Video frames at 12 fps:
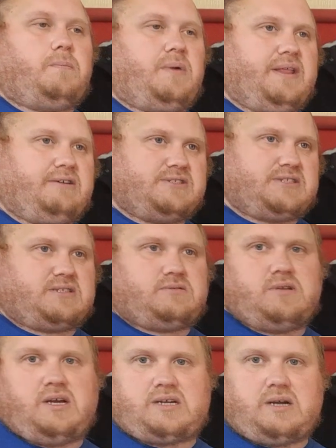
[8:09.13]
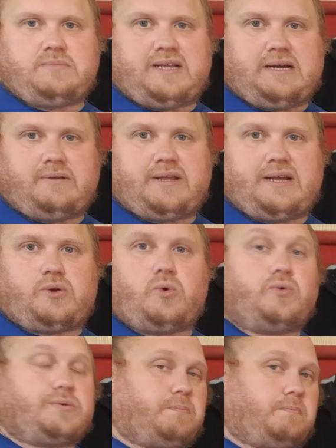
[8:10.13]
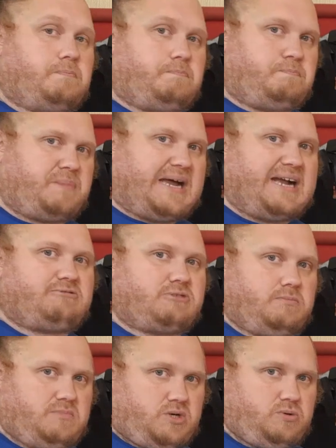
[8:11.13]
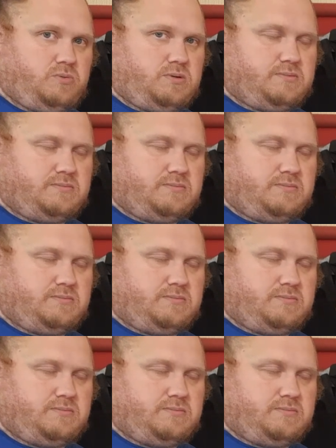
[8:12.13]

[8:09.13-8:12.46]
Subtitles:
but there is a company out there called Paramo.